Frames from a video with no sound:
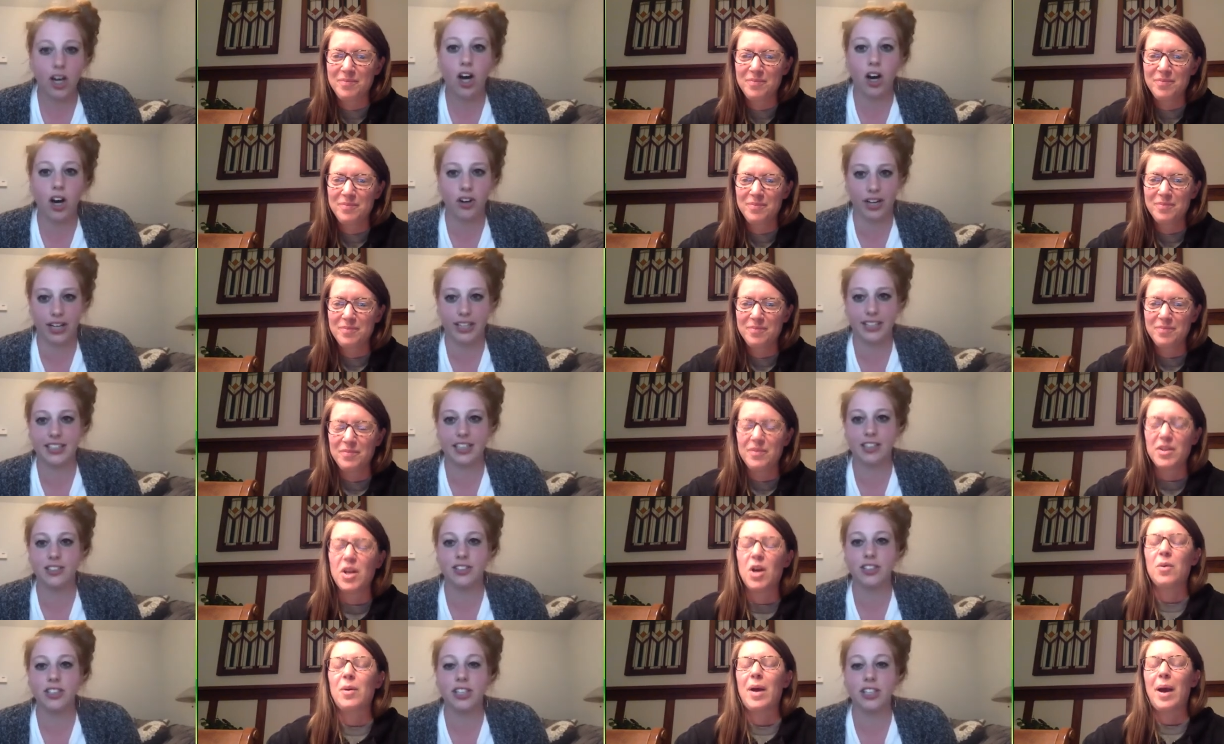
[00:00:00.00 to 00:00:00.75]
Speaker 1: Okay,
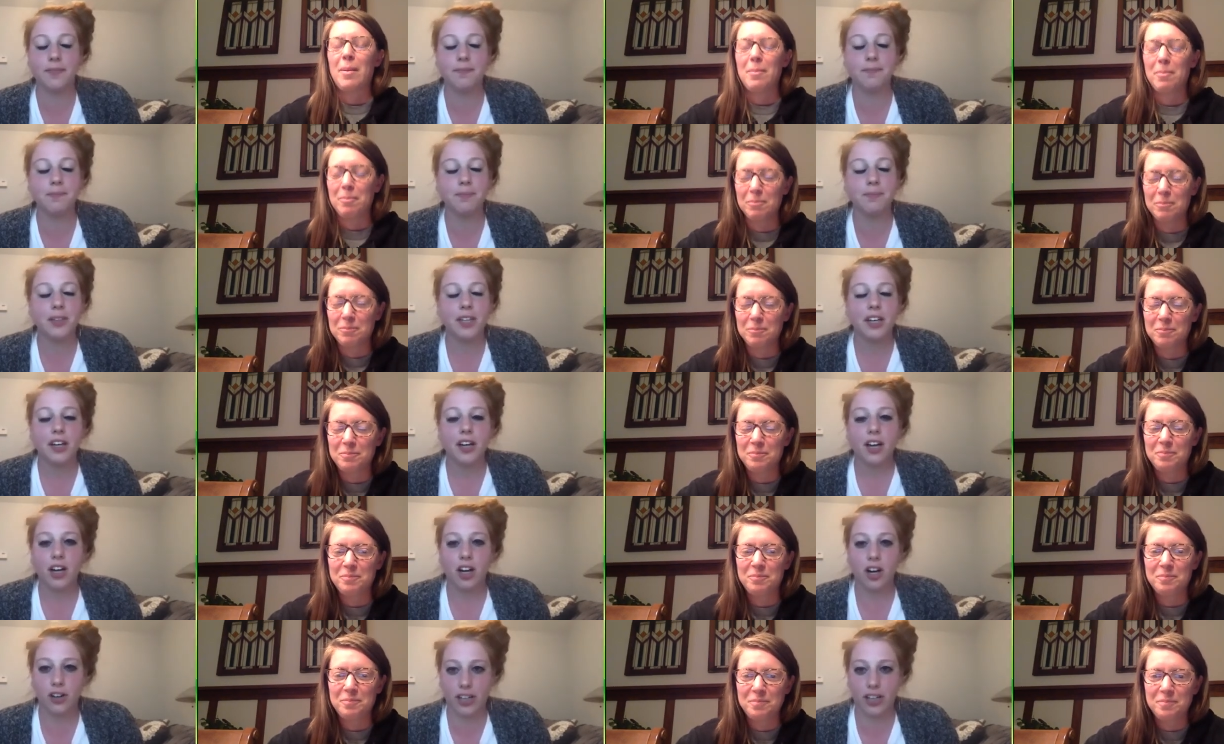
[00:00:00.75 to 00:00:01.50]
sounds okay.
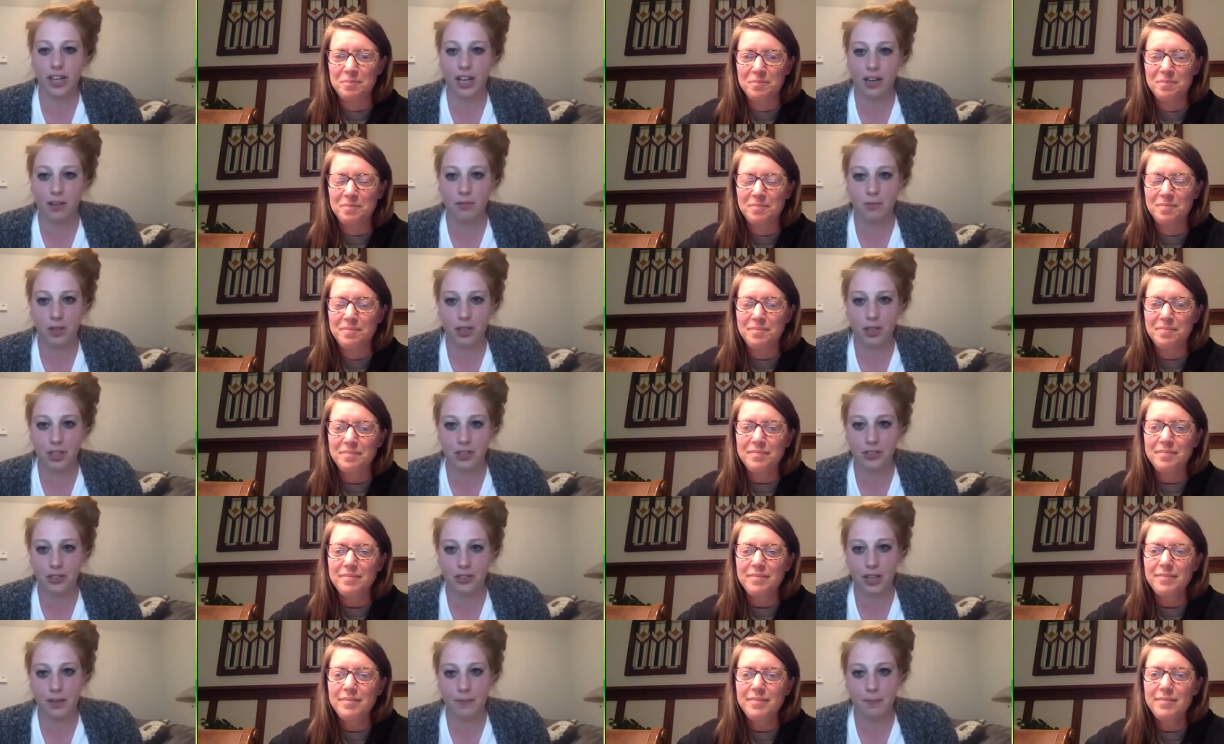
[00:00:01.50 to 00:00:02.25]
good. Okay, what do
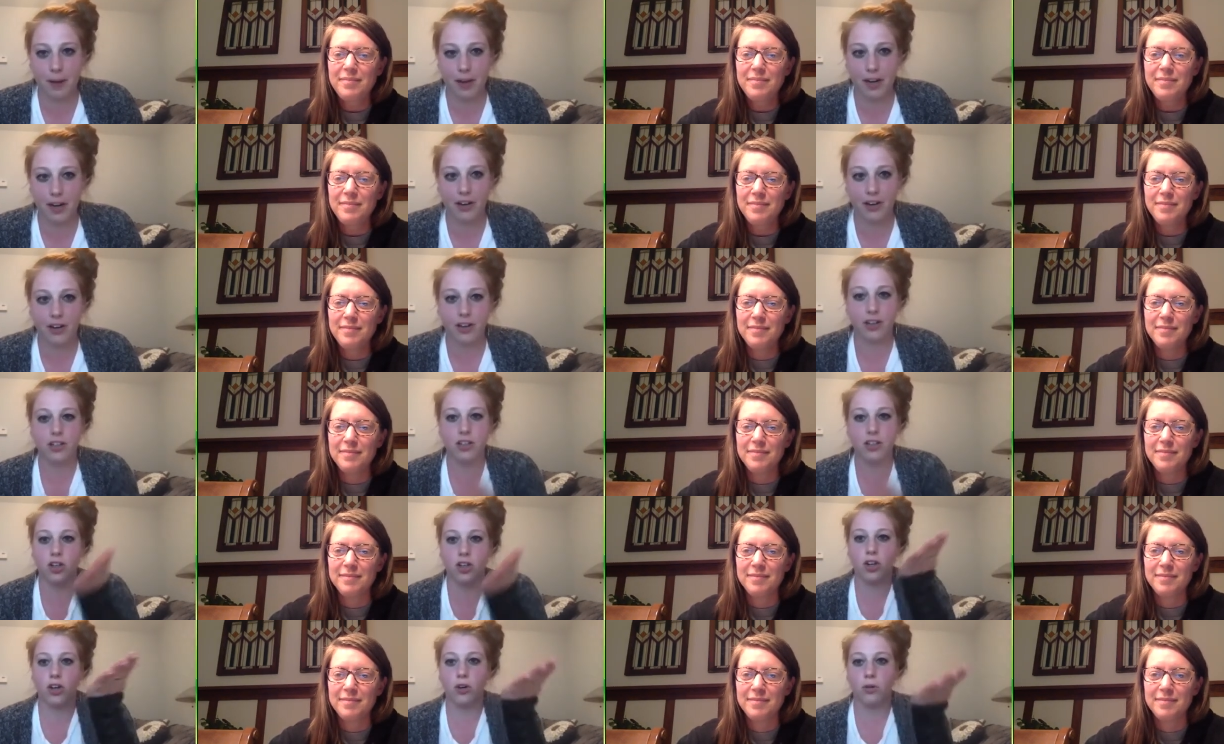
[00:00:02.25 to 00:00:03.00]
you like
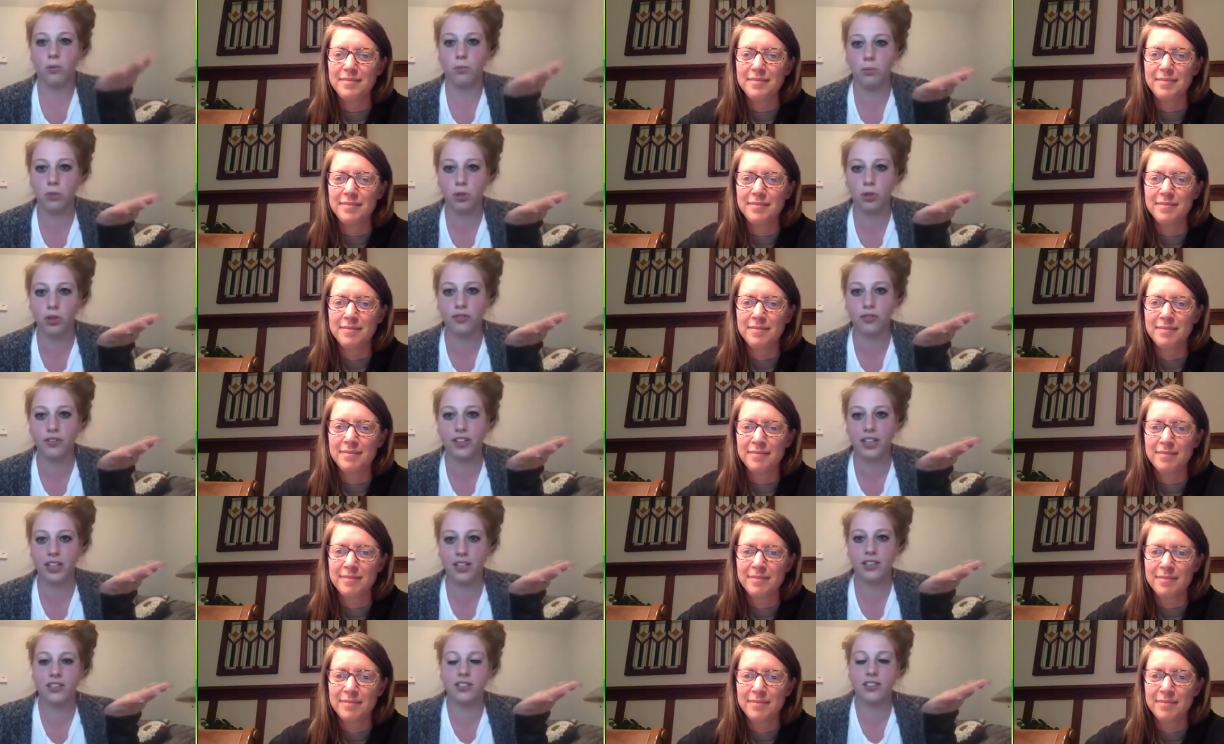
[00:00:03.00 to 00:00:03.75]
better,
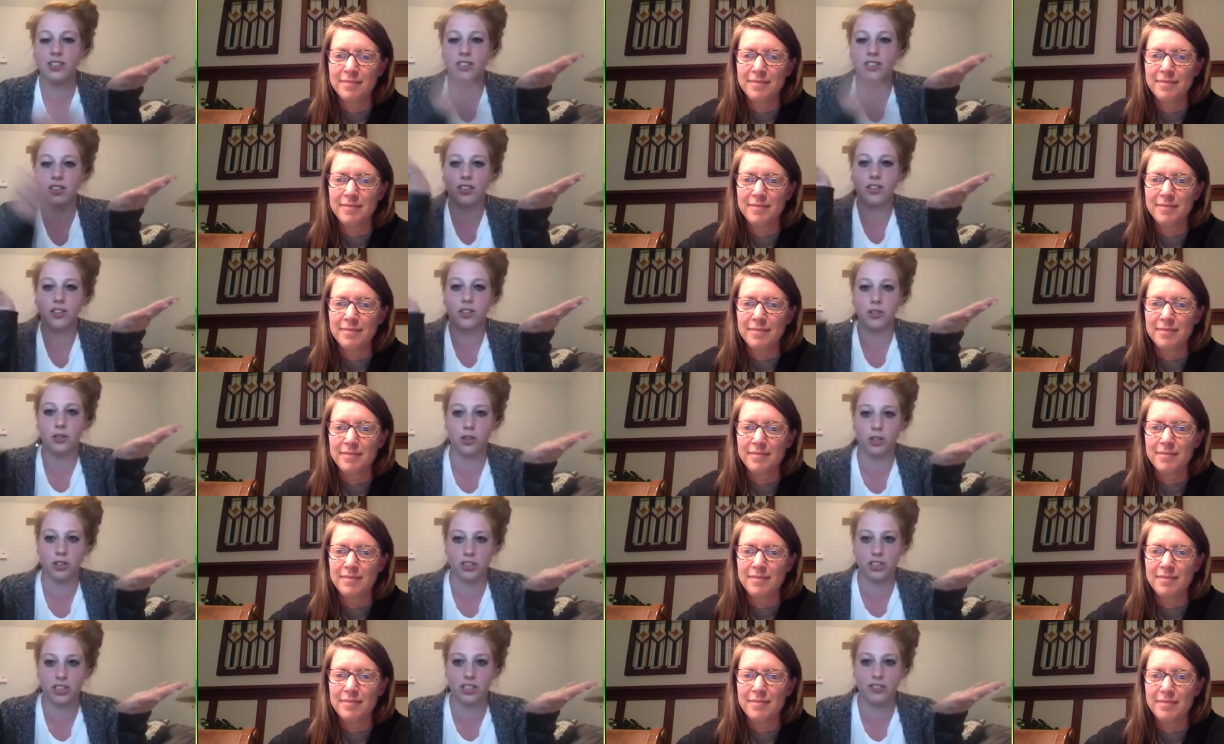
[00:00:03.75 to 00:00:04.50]
movies
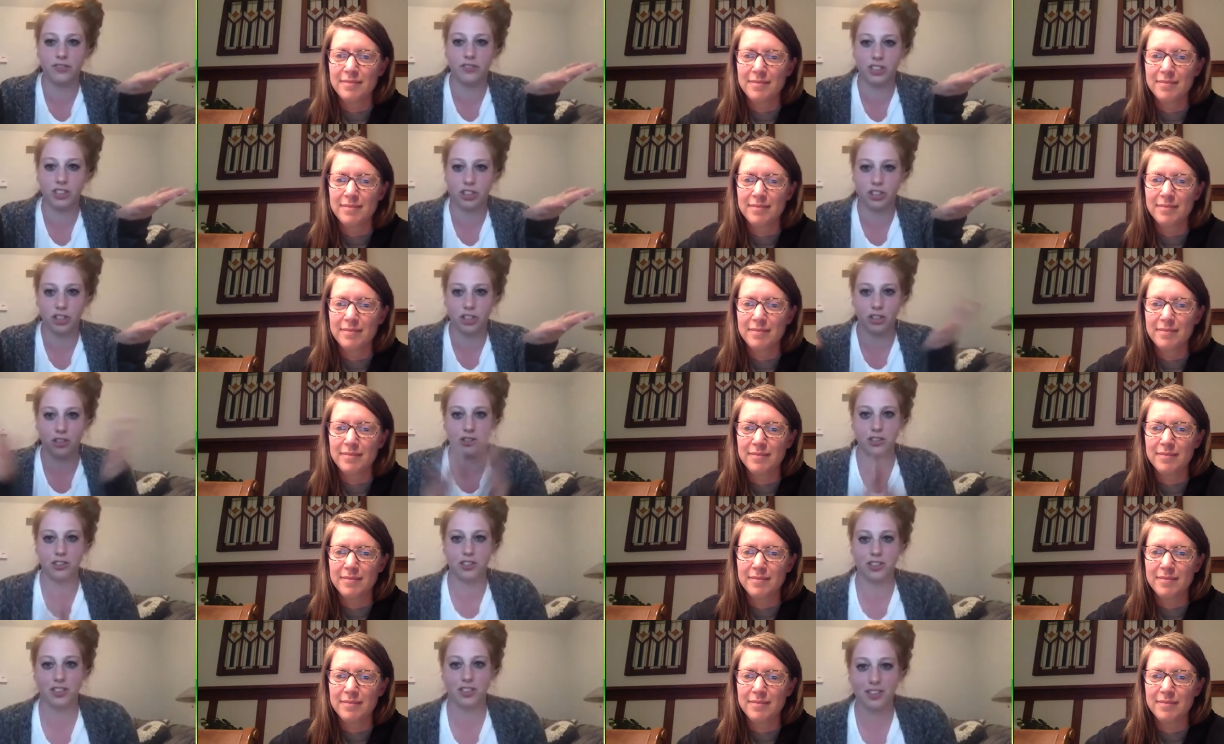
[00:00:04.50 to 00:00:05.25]
or TV
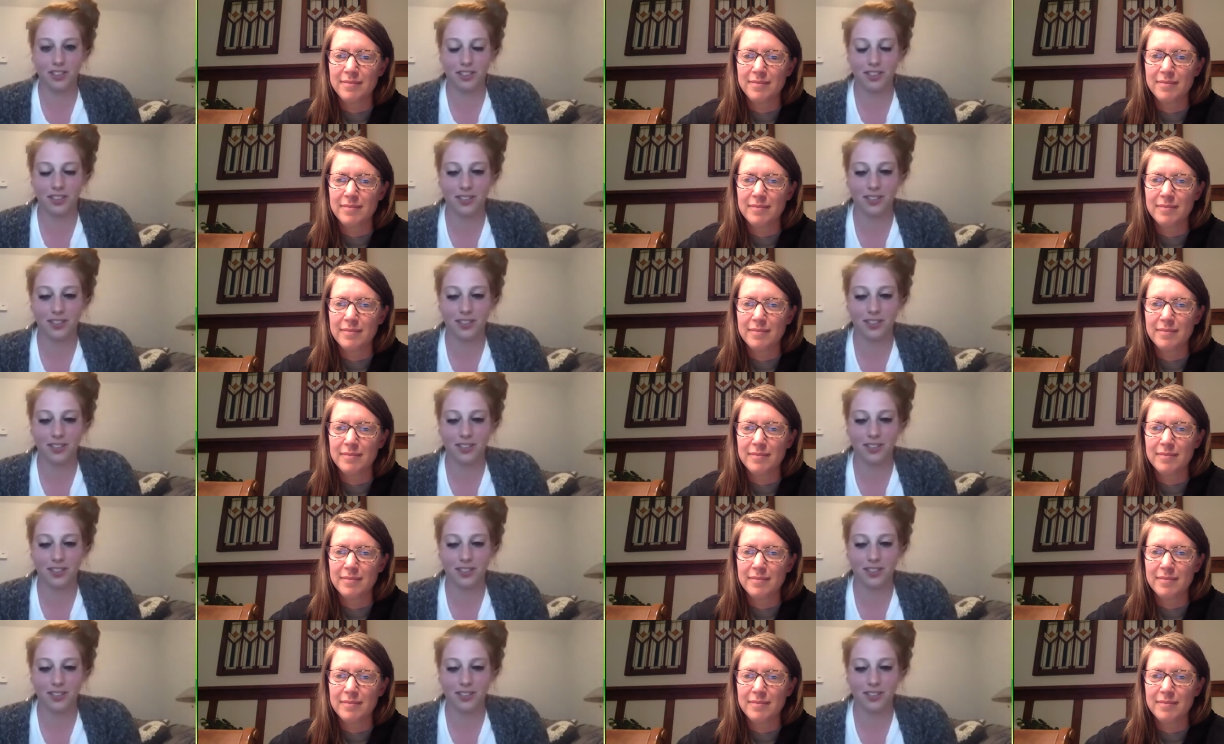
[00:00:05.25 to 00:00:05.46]
shows?